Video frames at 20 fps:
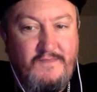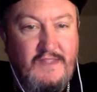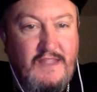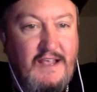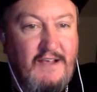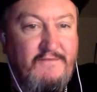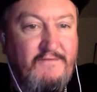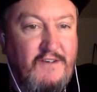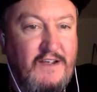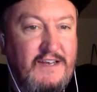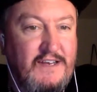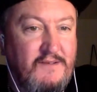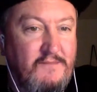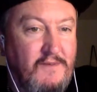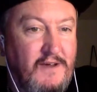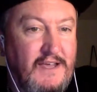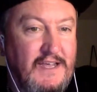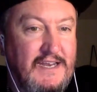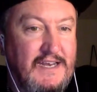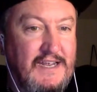friend of
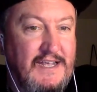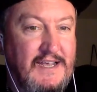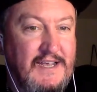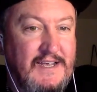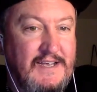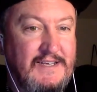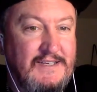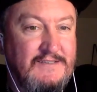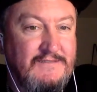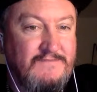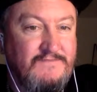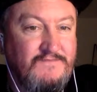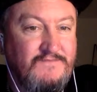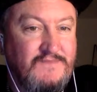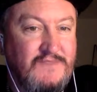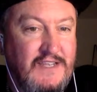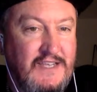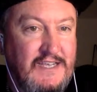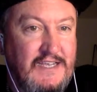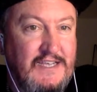mine,
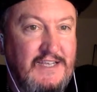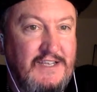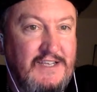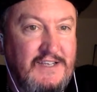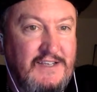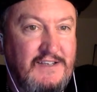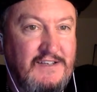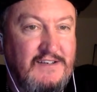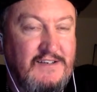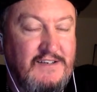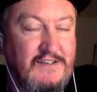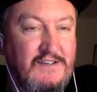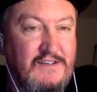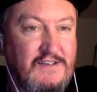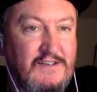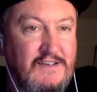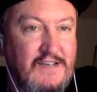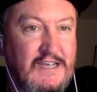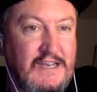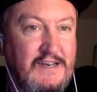he
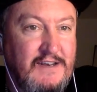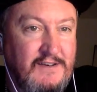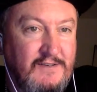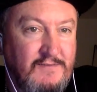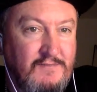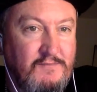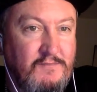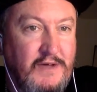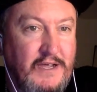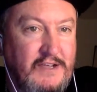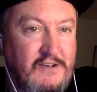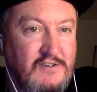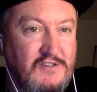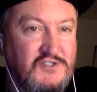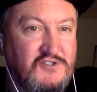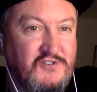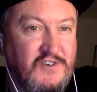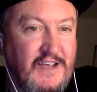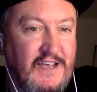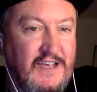in my
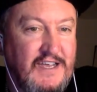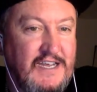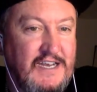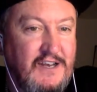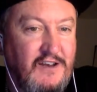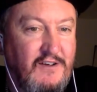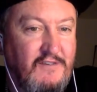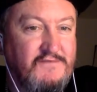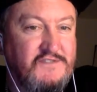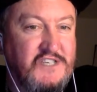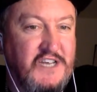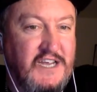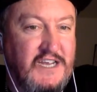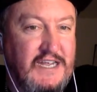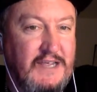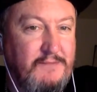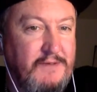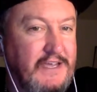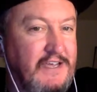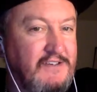country, he'd love
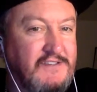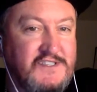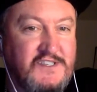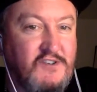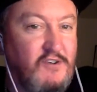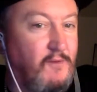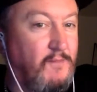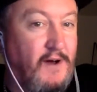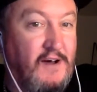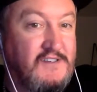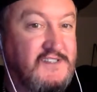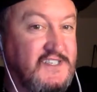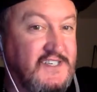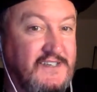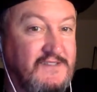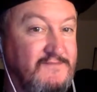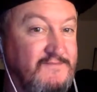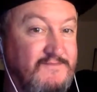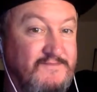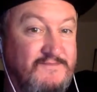JD, but he used to go boxing.
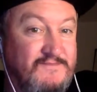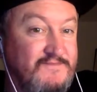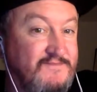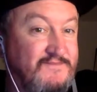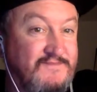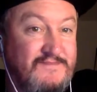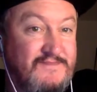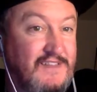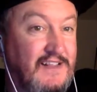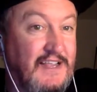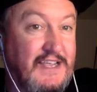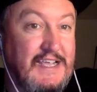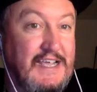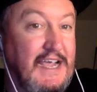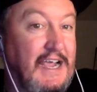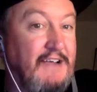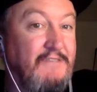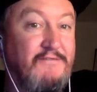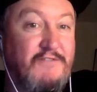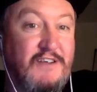Like
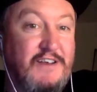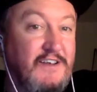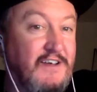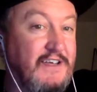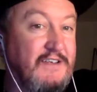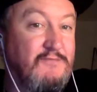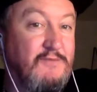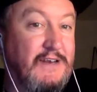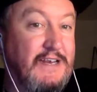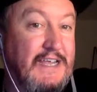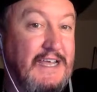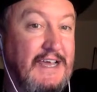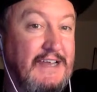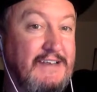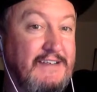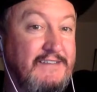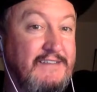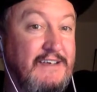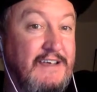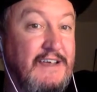every night when he had
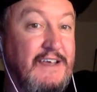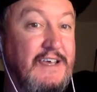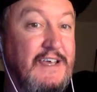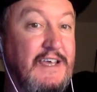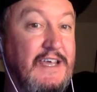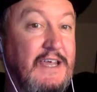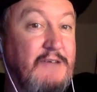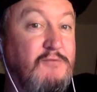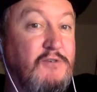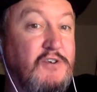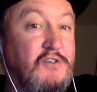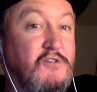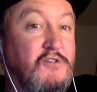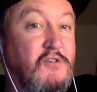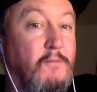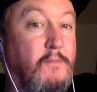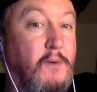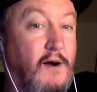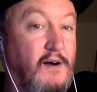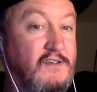it, he would go
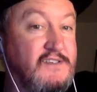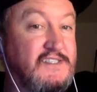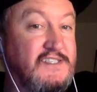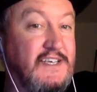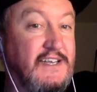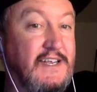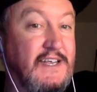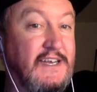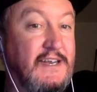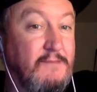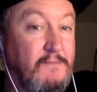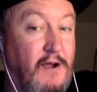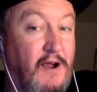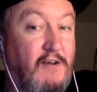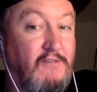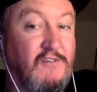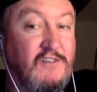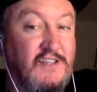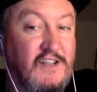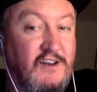boxing in the
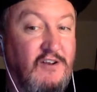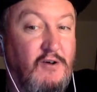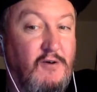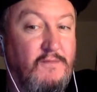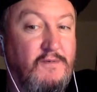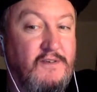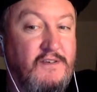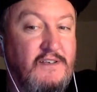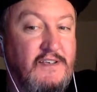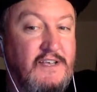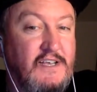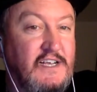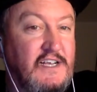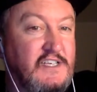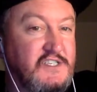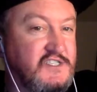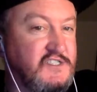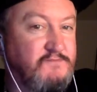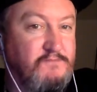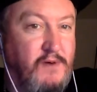bar of the club,
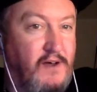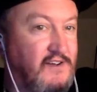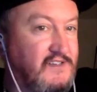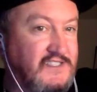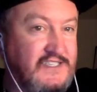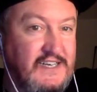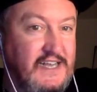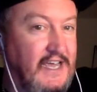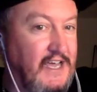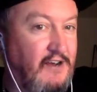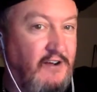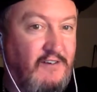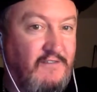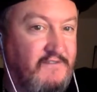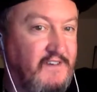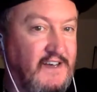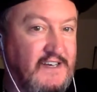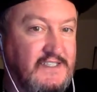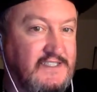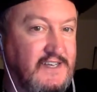just boxing the head off
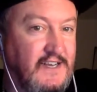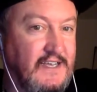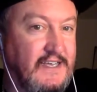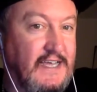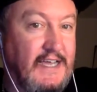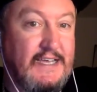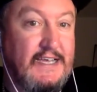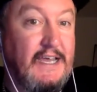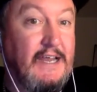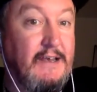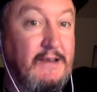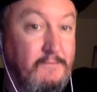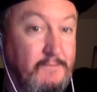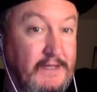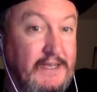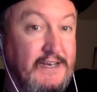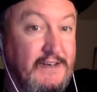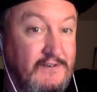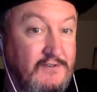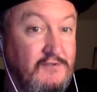fellas, like, and getting a
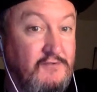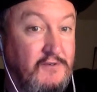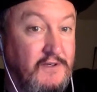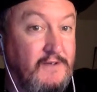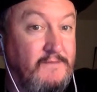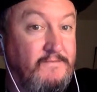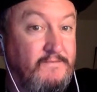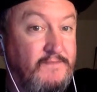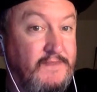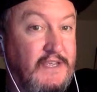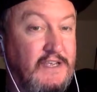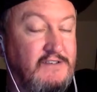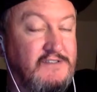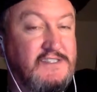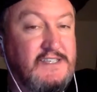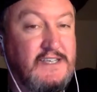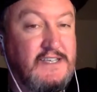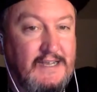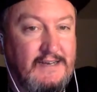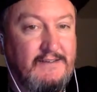beating too. Yeah, he used
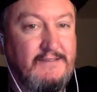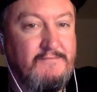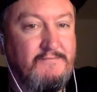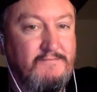to give